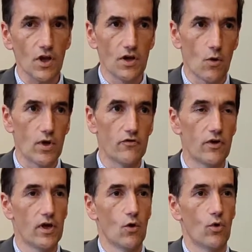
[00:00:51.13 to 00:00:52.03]
Now we
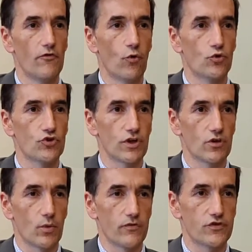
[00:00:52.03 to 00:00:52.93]
are fortunate
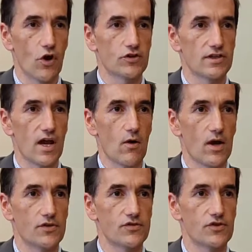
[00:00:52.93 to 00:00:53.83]
that we've started out
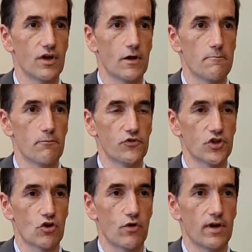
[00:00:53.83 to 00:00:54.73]
as um,
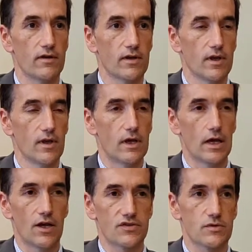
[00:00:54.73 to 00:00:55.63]
securing uh,
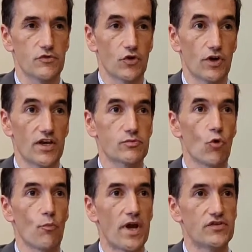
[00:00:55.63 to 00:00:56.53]
customers on an
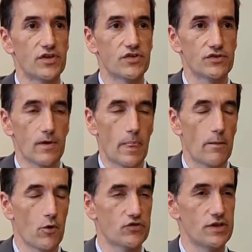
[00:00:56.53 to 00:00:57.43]
export basis
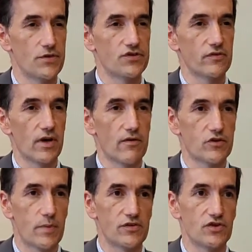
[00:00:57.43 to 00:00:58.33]
mostly in the civil
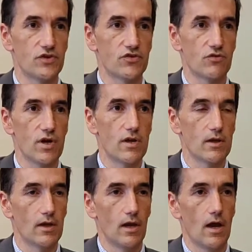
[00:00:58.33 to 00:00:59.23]
aerospace industry,
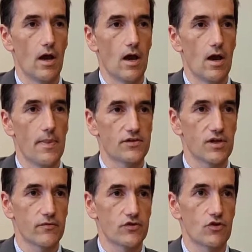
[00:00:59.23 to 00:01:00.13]
uh, and that's
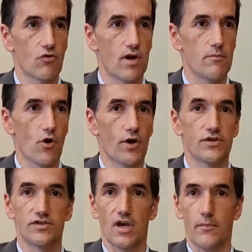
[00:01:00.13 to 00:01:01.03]
given us a great market
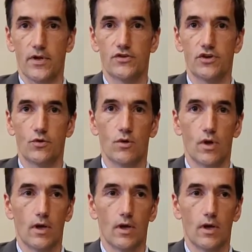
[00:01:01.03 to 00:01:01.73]
to tap into.